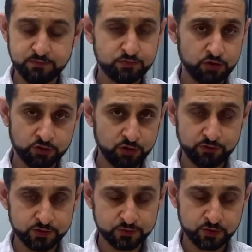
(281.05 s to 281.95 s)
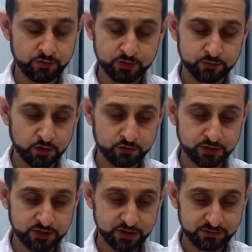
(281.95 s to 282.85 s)
offering
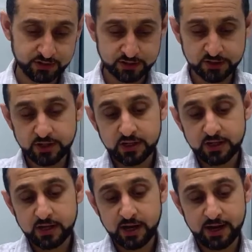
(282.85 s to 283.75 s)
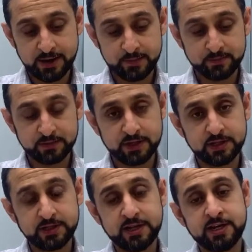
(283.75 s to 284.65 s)
brokerage services.
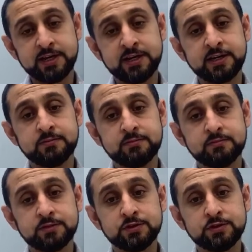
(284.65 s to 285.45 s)
They